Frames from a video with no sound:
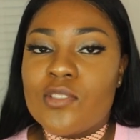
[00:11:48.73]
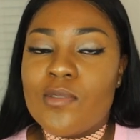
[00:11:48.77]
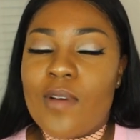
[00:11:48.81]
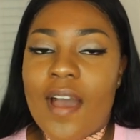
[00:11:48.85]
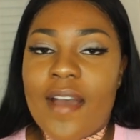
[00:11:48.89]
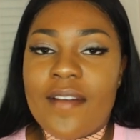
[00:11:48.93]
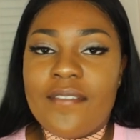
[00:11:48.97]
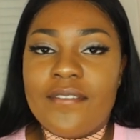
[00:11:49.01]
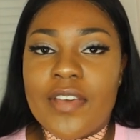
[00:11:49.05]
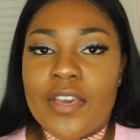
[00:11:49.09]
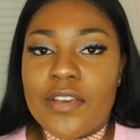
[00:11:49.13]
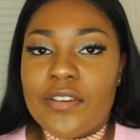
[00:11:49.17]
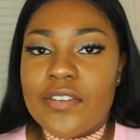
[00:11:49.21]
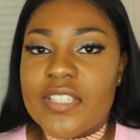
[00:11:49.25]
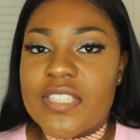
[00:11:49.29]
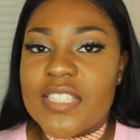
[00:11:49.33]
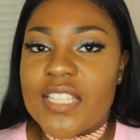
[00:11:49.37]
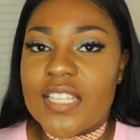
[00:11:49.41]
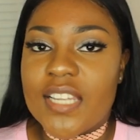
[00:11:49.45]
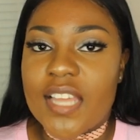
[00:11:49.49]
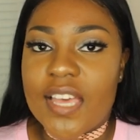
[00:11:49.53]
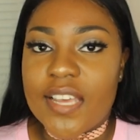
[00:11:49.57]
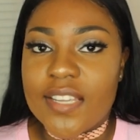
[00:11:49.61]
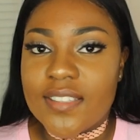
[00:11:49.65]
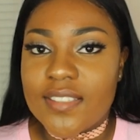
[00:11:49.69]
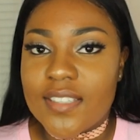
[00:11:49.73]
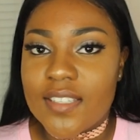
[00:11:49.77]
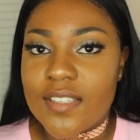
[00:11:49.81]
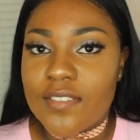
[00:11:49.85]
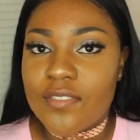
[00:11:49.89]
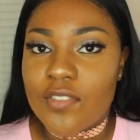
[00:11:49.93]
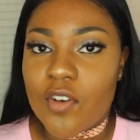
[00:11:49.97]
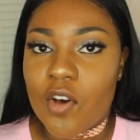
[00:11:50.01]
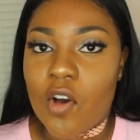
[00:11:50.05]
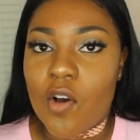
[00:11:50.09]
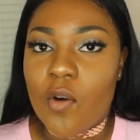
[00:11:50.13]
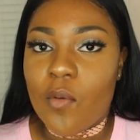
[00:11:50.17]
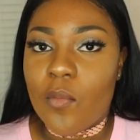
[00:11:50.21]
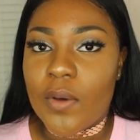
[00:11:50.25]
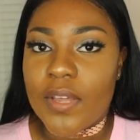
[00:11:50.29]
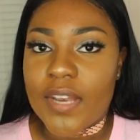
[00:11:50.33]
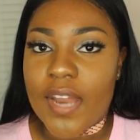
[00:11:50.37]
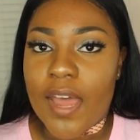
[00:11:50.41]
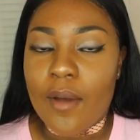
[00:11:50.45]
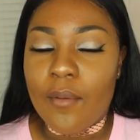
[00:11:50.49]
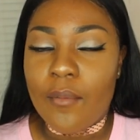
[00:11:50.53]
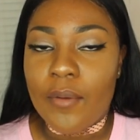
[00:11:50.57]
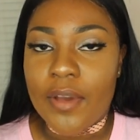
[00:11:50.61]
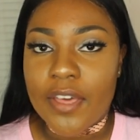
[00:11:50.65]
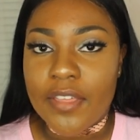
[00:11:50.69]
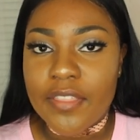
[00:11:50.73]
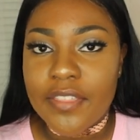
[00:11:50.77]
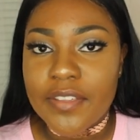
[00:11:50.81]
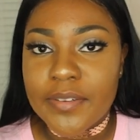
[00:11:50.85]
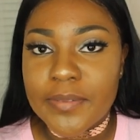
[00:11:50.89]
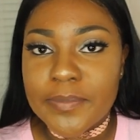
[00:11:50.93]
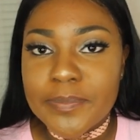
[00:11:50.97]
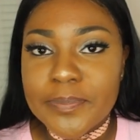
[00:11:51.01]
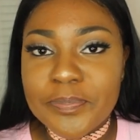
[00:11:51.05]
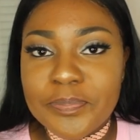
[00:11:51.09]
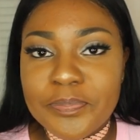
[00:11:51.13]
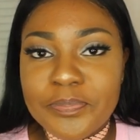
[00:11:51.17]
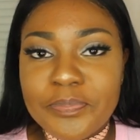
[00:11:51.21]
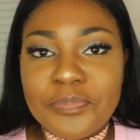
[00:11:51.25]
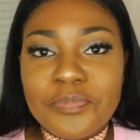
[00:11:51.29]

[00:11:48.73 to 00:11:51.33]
why i'm very selective on when i wear them